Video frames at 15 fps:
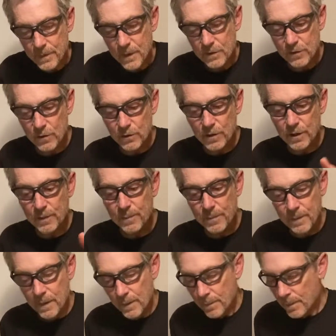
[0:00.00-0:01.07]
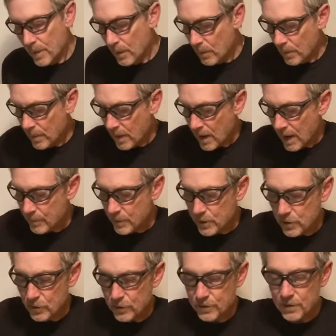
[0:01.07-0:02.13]
So I'm going to
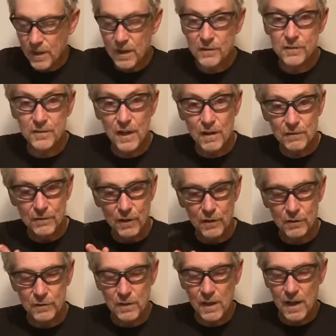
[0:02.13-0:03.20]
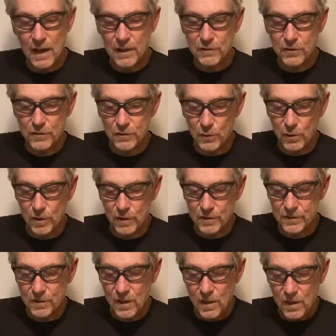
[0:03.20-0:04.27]
use a cell phone as a source.
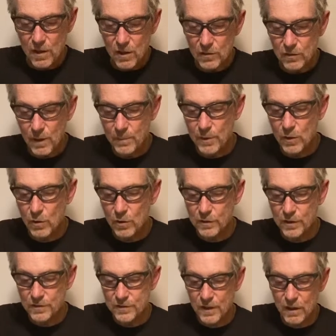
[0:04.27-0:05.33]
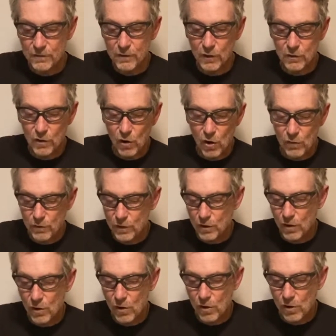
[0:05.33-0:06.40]
So I'm going to hold the cell phone over the
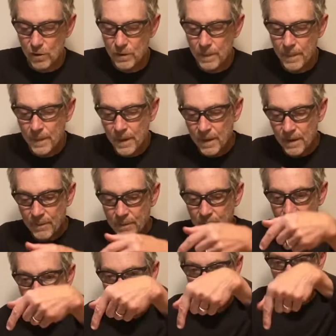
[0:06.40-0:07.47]
hole. The